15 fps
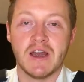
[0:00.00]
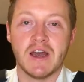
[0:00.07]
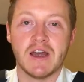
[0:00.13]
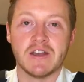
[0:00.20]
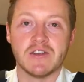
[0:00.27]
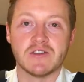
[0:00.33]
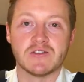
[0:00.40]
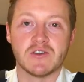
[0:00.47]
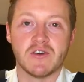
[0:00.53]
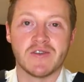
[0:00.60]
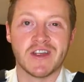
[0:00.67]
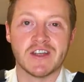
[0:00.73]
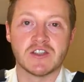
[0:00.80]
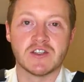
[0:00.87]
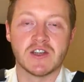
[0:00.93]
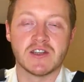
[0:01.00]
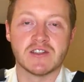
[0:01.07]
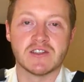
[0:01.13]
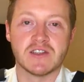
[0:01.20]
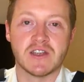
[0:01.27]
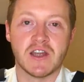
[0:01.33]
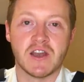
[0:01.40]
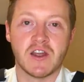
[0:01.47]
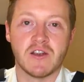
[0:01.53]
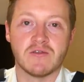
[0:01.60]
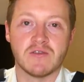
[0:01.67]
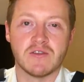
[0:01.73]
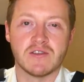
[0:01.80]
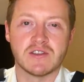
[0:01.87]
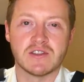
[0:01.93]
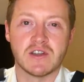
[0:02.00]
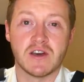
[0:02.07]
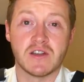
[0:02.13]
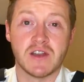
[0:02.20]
and you're sort of itching to get over and start